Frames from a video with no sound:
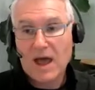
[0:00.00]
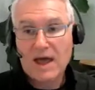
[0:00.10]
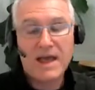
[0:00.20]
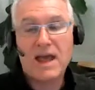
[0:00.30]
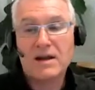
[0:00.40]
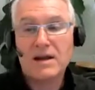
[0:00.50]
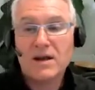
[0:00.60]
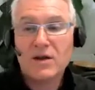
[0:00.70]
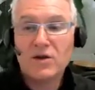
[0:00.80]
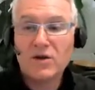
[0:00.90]
Again,
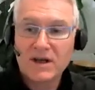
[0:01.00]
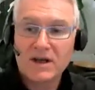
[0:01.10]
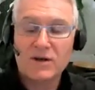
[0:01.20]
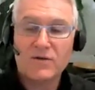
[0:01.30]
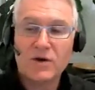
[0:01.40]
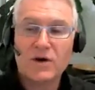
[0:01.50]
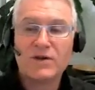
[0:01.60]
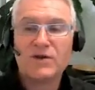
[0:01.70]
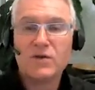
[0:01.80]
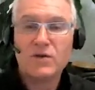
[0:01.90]
you've got
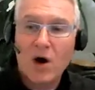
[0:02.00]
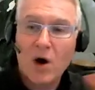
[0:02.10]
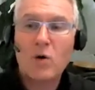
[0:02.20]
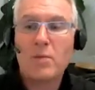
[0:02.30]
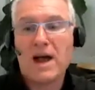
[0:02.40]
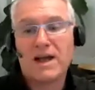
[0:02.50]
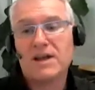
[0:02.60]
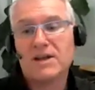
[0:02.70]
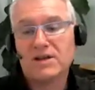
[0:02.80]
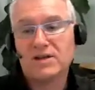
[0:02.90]
to do the whole
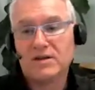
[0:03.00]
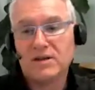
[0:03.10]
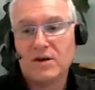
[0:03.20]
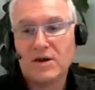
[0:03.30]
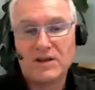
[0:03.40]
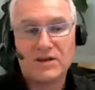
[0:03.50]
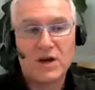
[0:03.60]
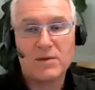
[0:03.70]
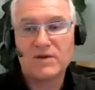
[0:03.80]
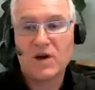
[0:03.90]
package, in
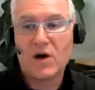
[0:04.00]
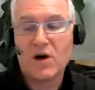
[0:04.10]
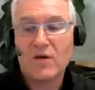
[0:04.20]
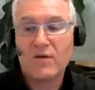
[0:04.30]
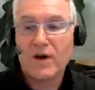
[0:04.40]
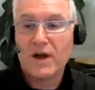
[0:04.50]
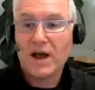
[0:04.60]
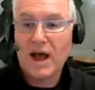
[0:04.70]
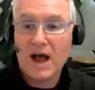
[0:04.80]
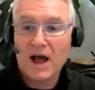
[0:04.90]
terms of
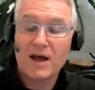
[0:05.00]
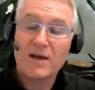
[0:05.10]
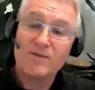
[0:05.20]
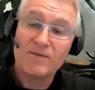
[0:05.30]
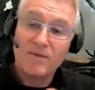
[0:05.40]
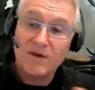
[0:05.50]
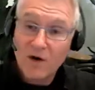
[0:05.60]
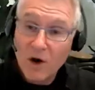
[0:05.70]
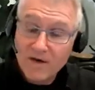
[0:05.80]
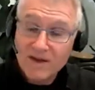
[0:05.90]

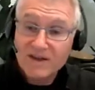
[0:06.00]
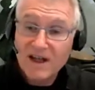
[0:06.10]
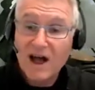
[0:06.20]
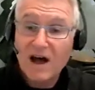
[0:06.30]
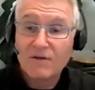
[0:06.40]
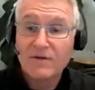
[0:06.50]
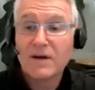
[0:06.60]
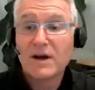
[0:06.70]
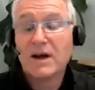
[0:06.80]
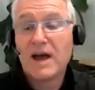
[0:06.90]
involving the staff
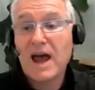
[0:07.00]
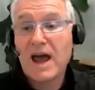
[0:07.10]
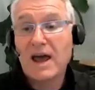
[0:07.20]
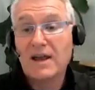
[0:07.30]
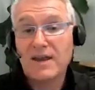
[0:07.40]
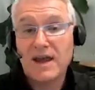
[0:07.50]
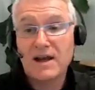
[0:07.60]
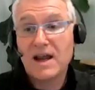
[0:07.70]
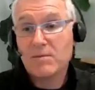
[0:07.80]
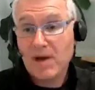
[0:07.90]
and
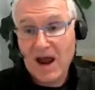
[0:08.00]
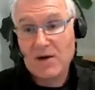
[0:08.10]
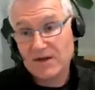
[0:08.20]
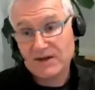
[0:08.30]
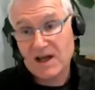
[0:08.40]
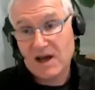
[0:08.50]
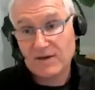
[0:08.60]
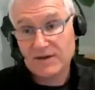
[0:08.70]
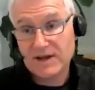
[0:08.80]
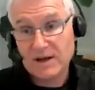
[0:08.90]
then empowering the staff
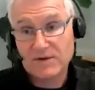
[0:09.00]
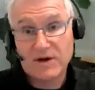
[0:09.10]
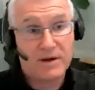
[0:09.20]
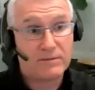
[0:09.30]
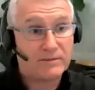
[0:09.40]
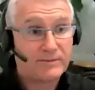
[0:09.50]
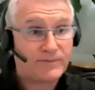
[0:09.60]
at the same time.